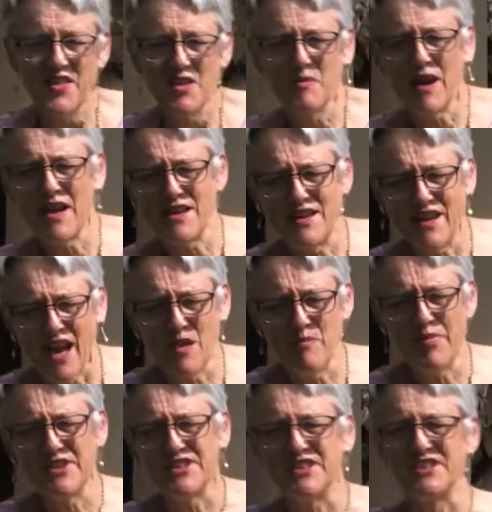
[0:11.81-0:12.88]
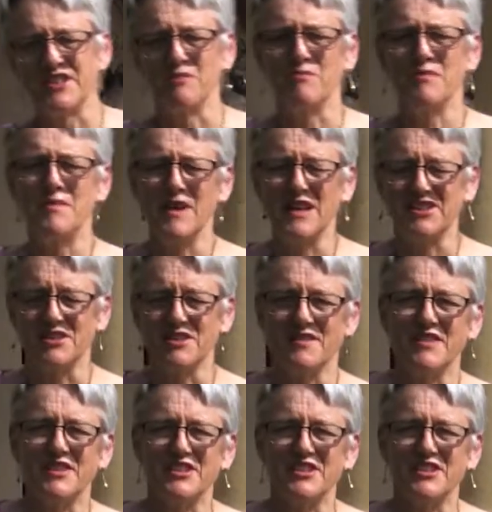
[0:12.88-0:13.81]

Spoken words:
The main campus is a mix of